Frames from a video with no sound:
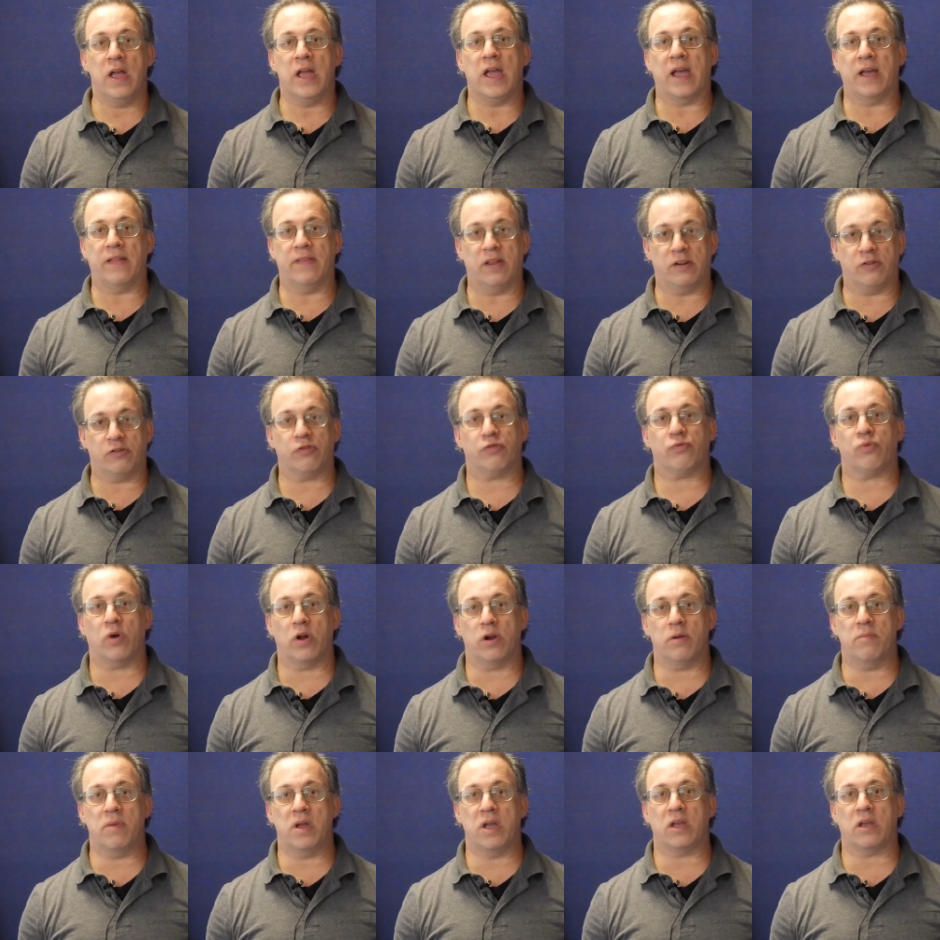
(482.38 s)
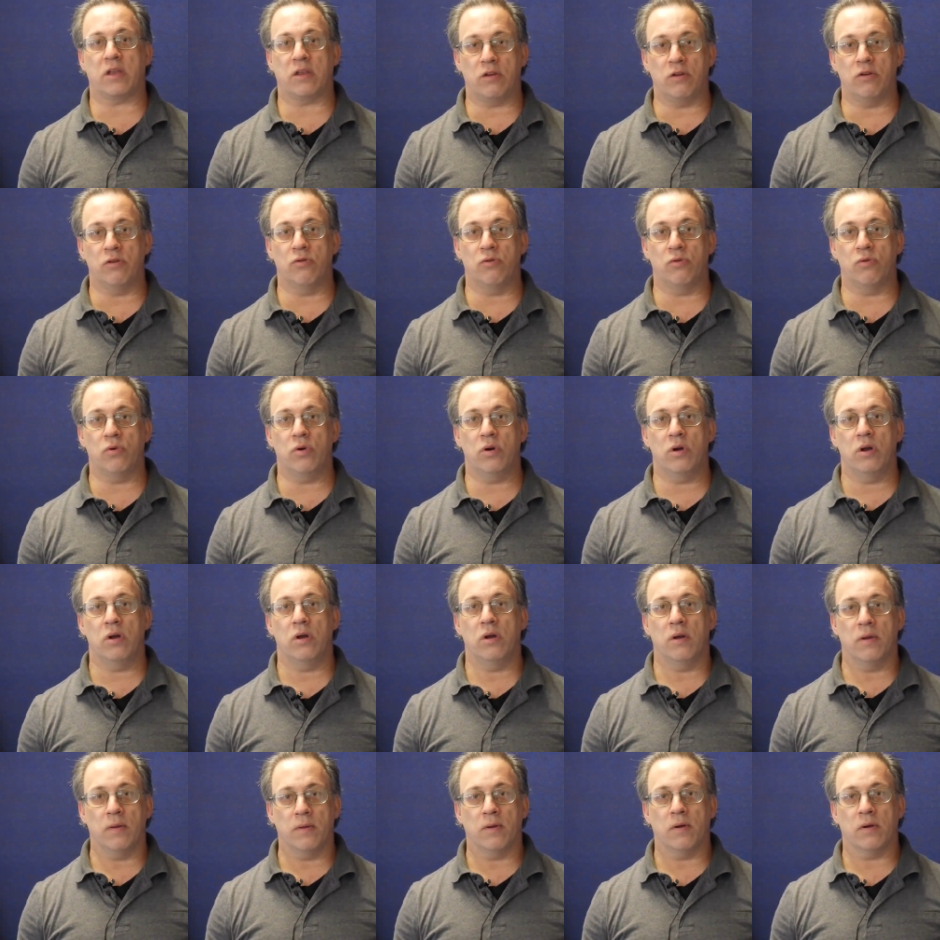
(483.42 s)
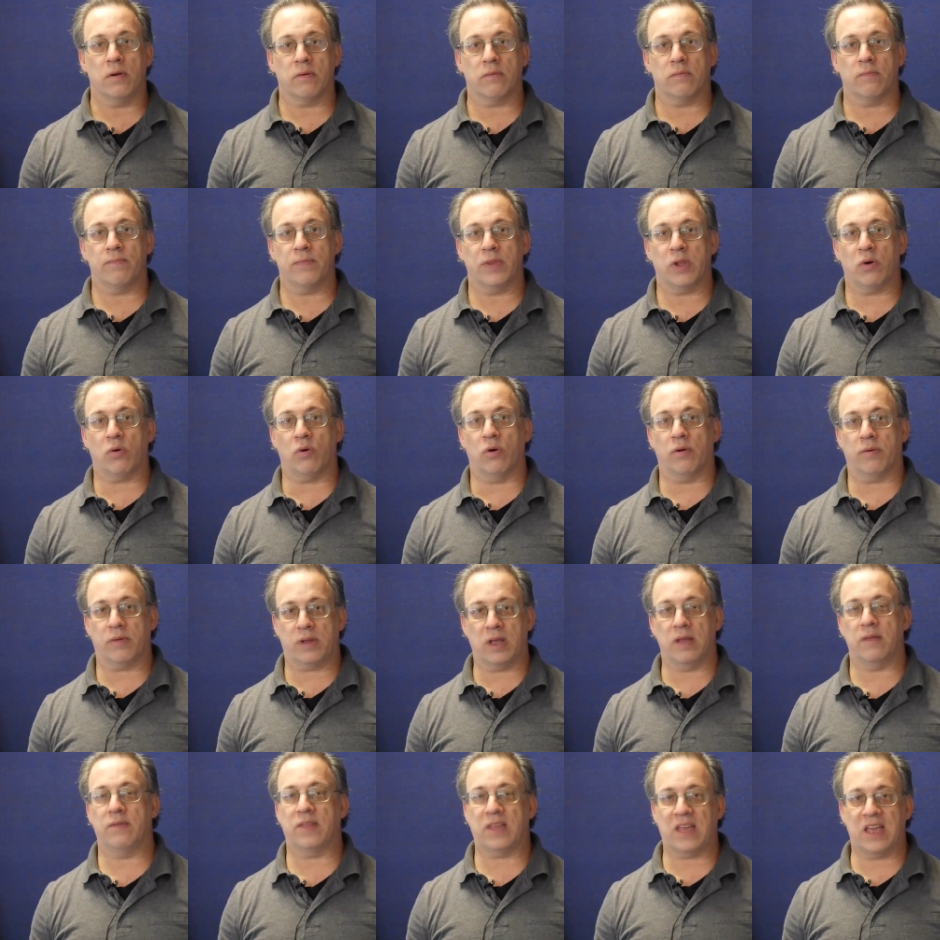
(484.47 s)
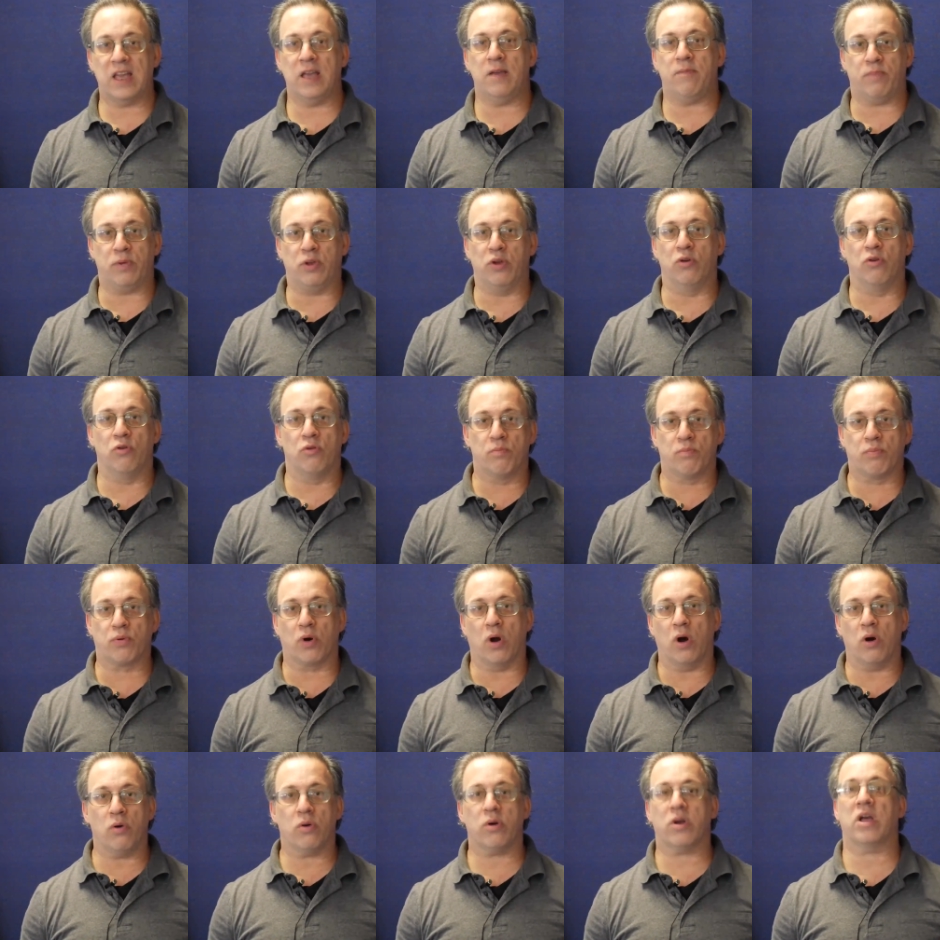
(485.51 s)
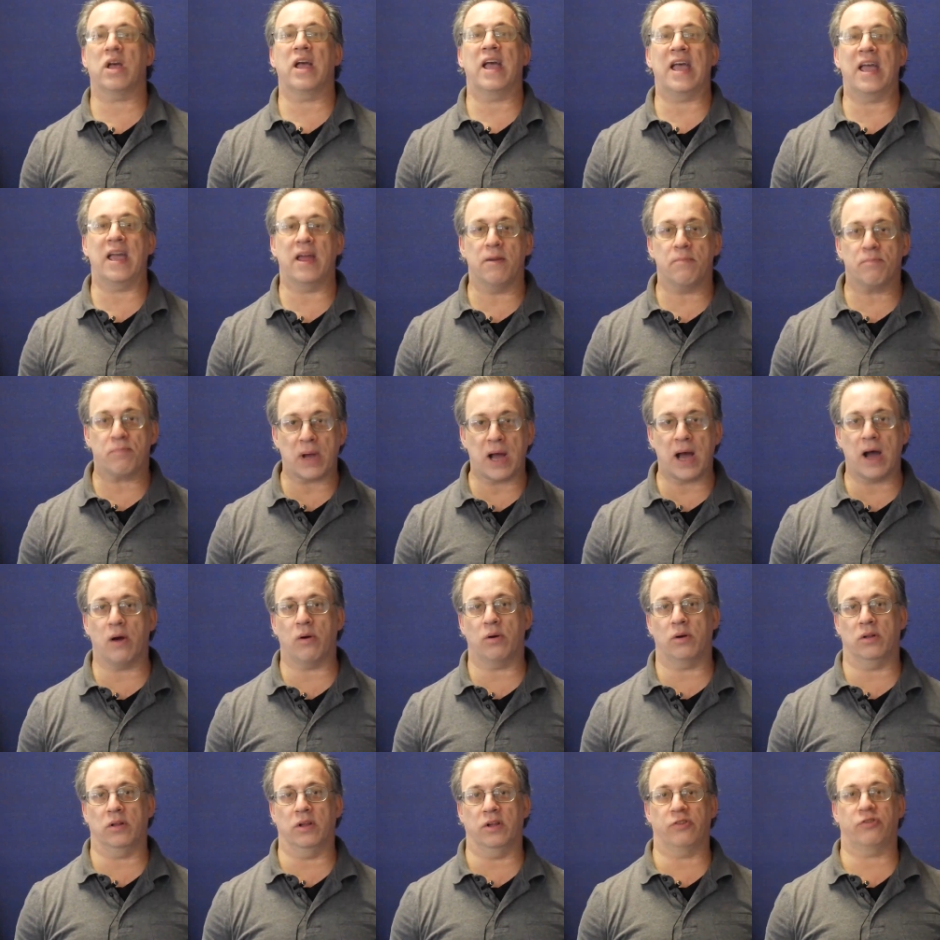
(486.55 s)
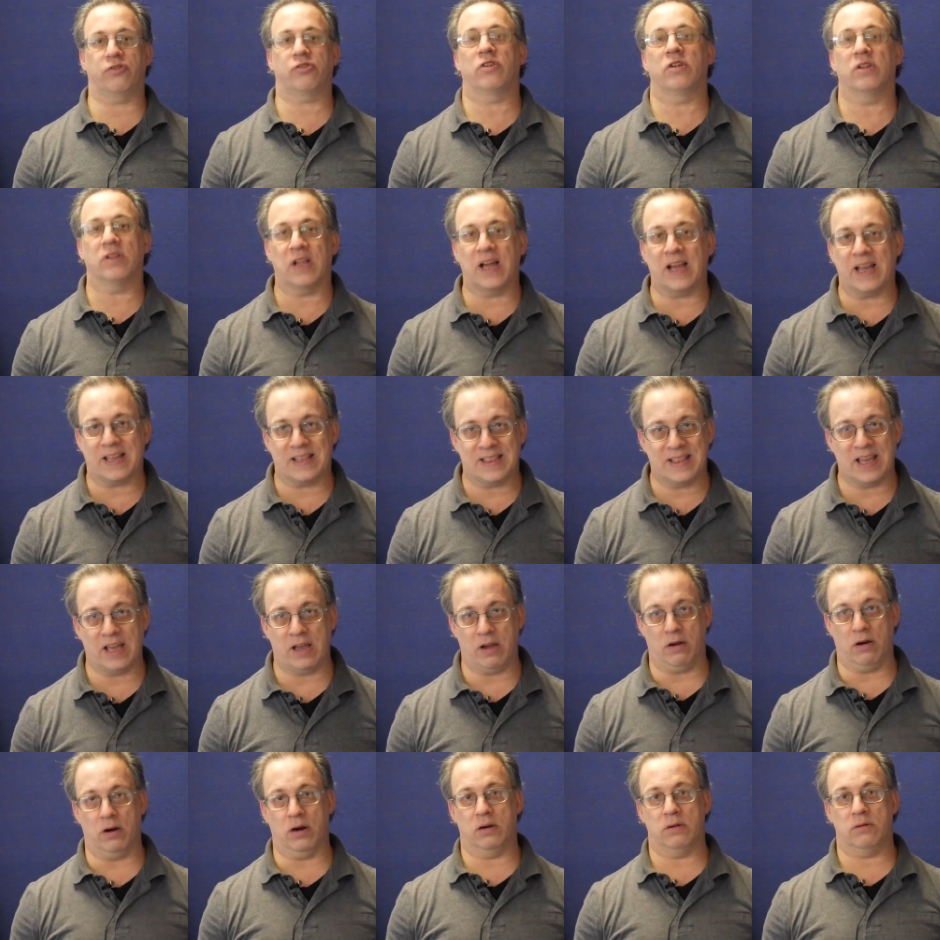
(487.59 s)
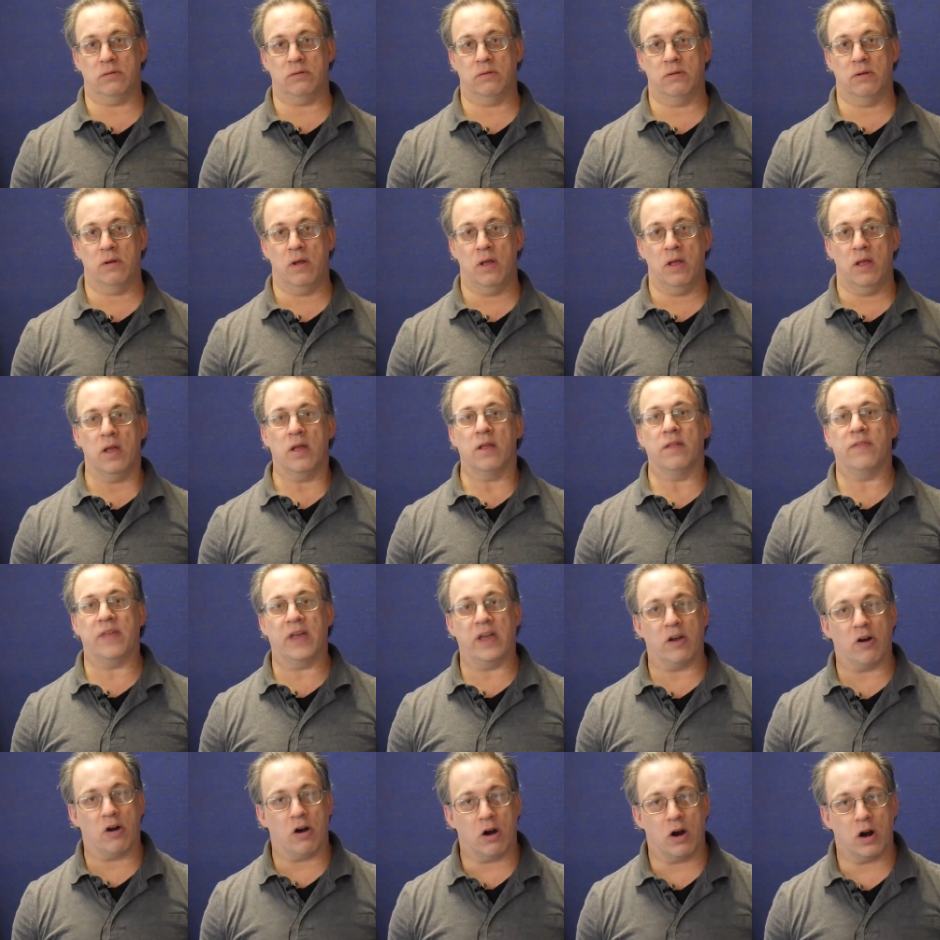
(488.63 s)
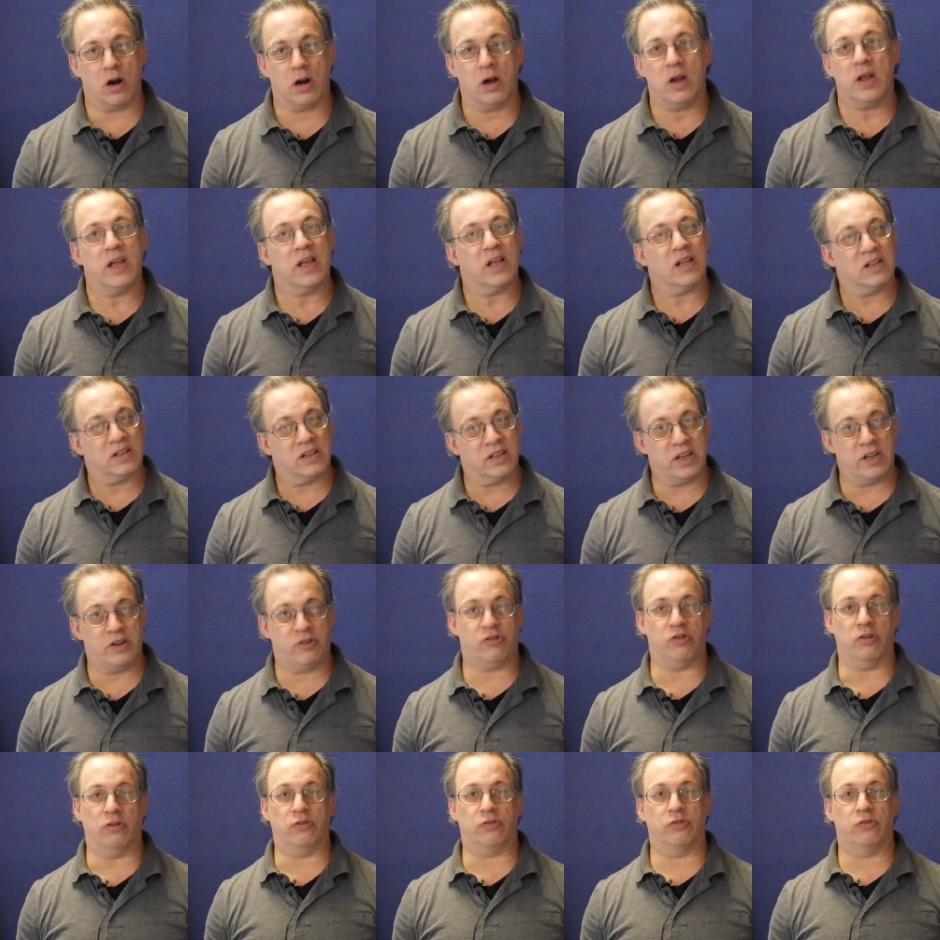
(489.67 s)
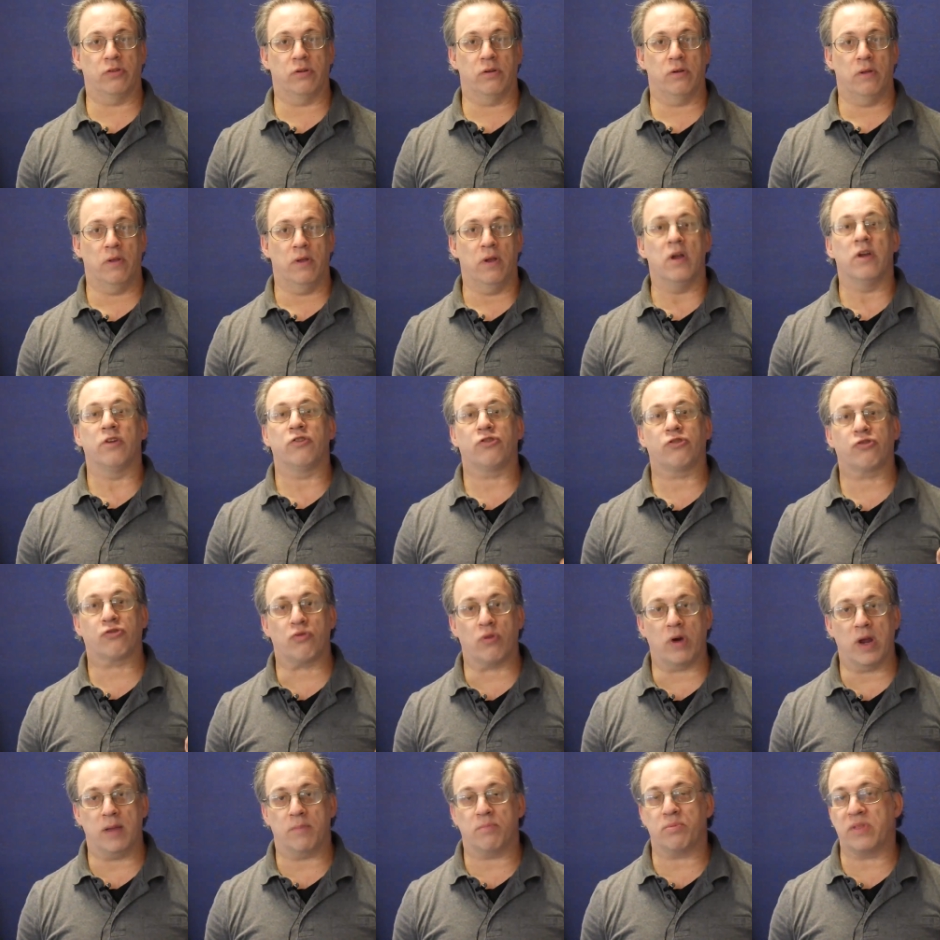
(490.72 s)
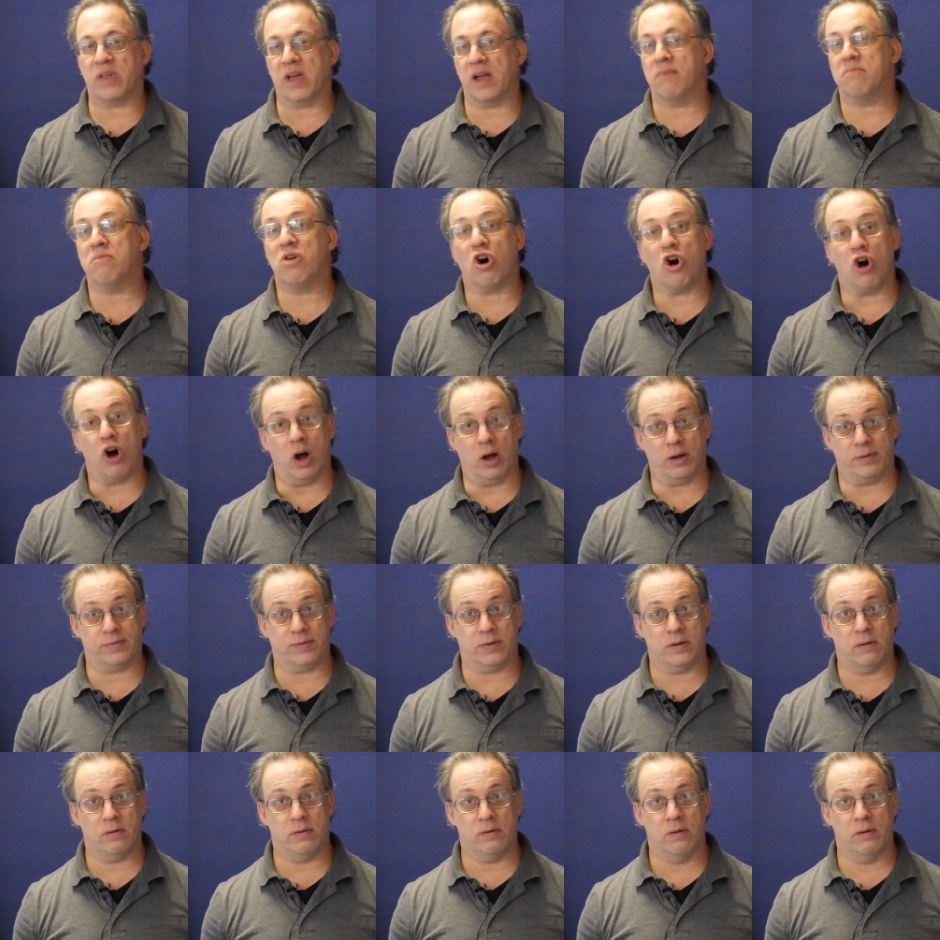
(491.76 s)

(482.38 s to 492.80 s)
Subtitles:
and they just want to make you or keep you broke and powerless like they are. They are leeches. Scrape them off.